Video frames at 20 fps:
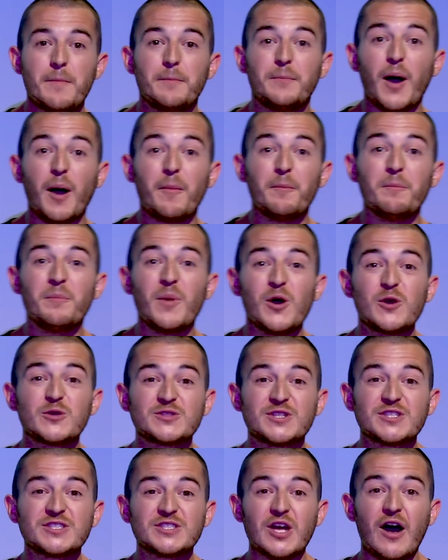But most
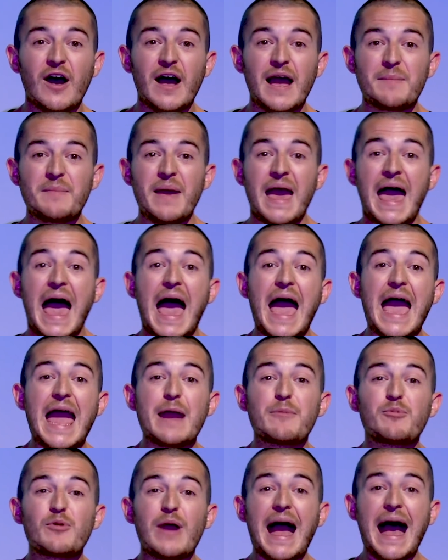of the time,
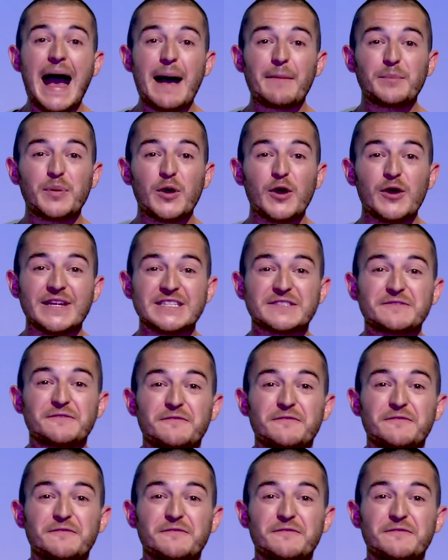Abraham put his